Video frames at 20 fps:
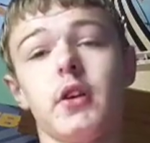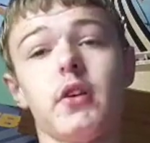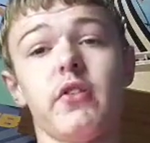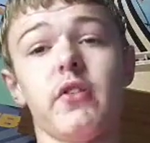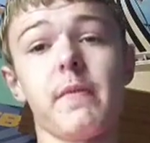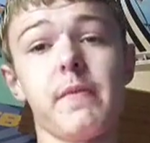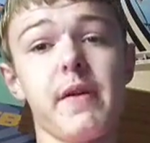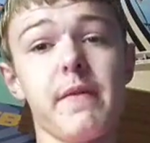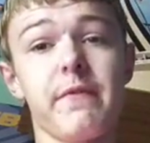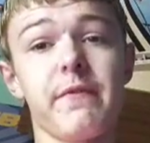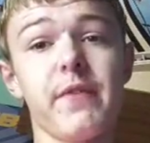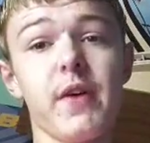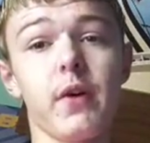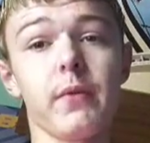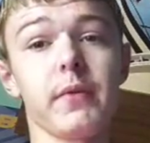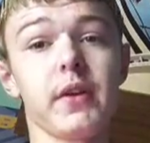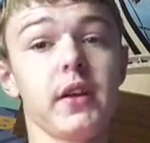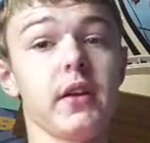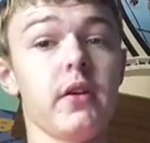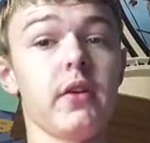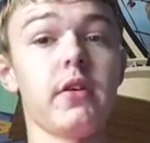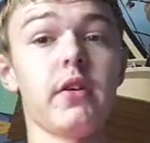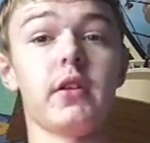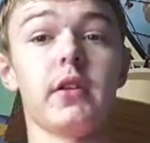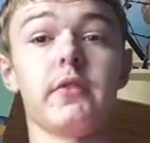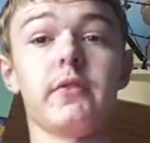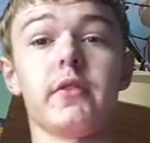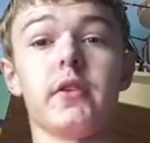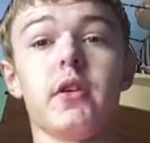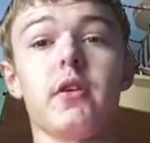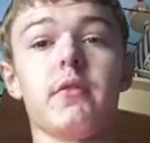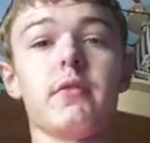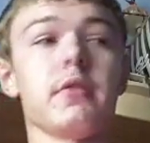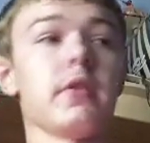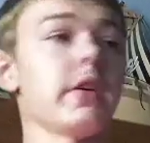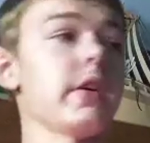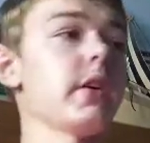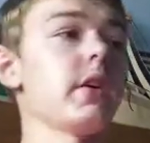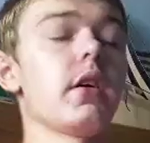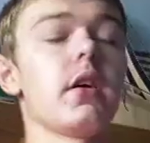because I've been filming it earlier
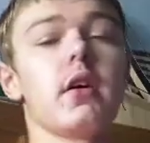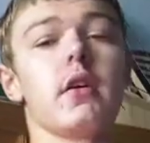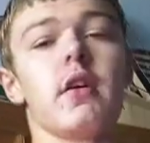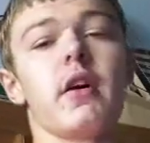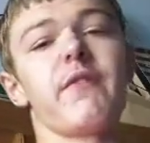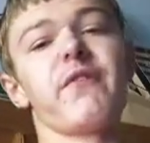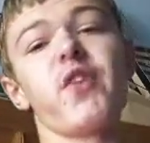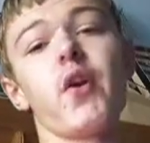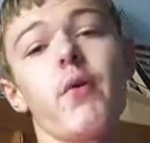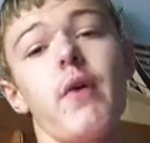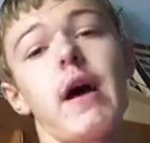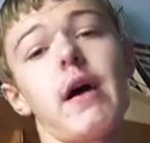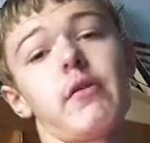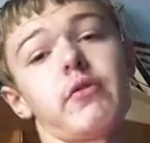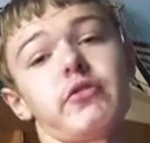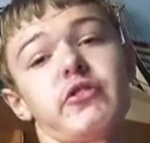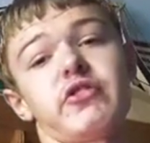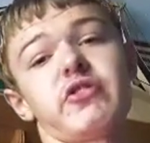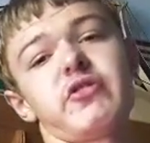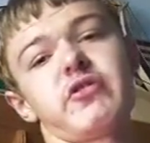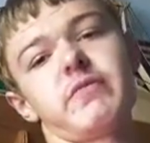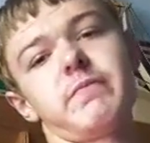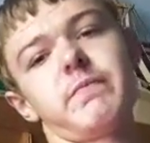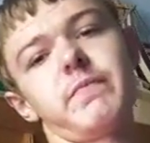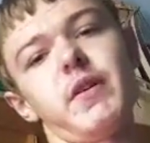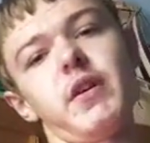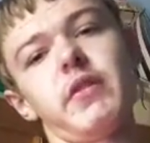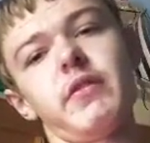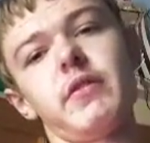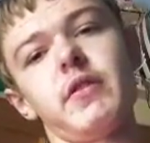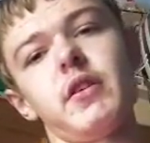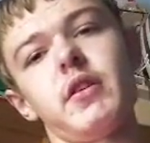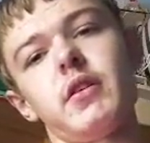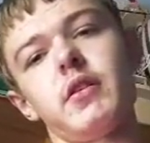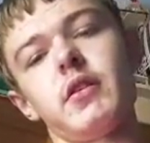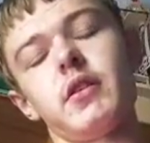ago, like, a few hours. But